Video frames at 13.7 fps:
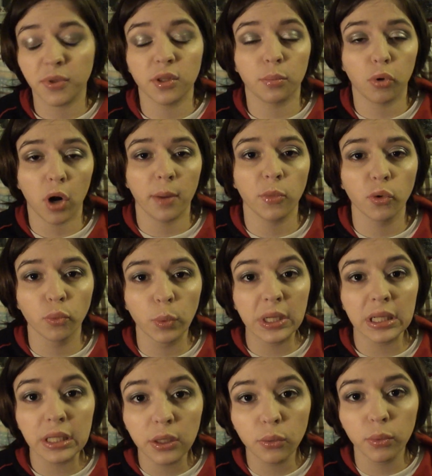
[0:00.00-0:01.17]
But the primer
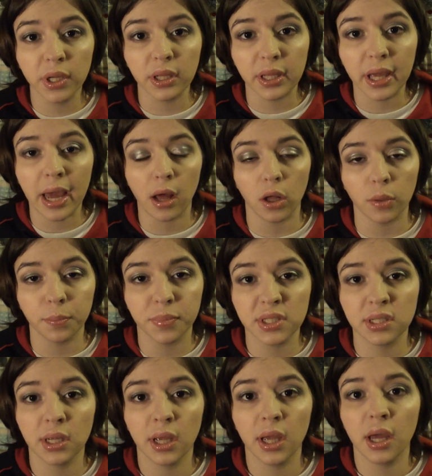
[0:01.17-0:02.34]
really, really
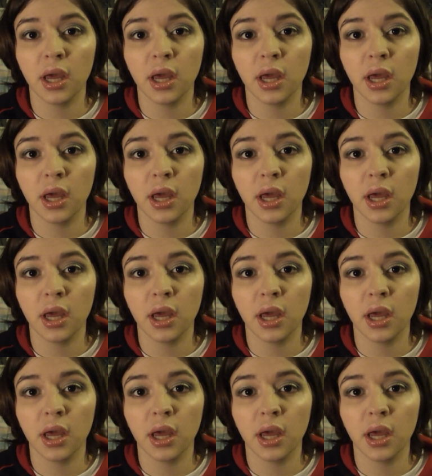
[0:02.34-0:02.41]
helps